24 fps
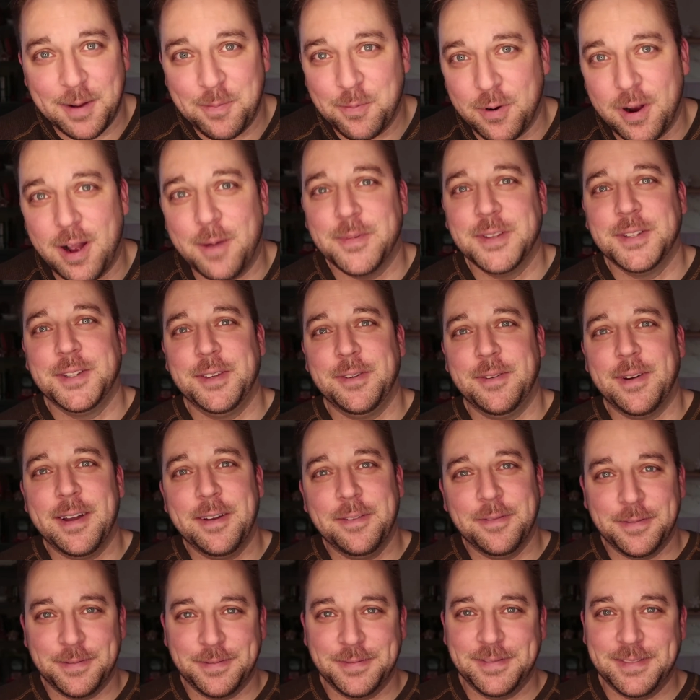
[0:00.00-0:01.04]
I promise you.
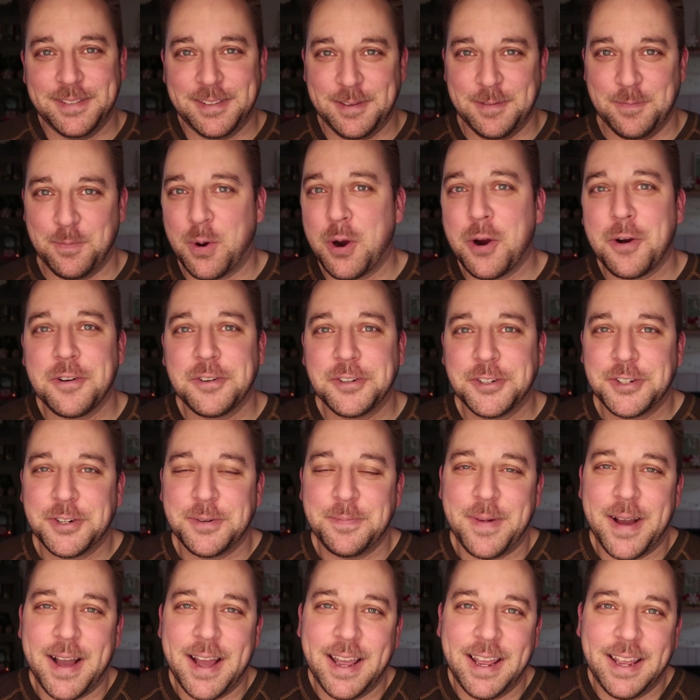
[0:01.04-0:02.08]
I've
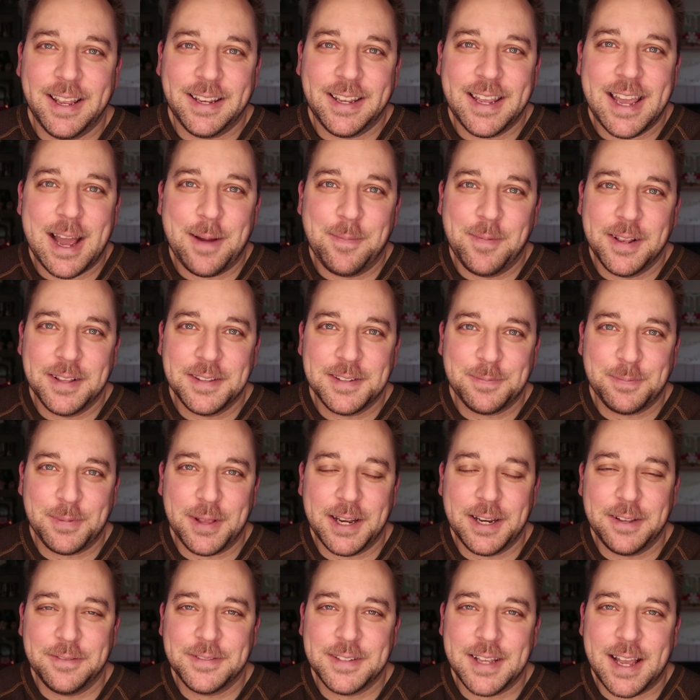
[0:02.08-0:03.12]
purged my cabinets
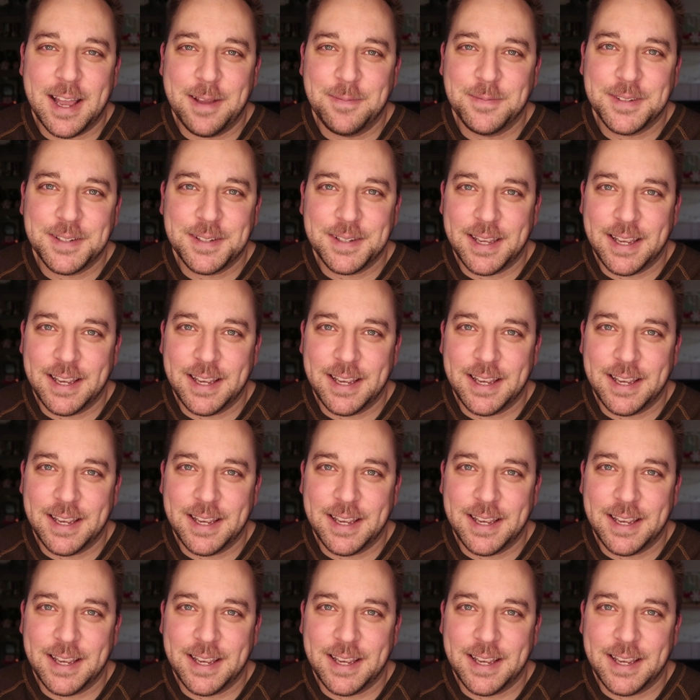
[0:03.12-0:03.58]
plenty of times,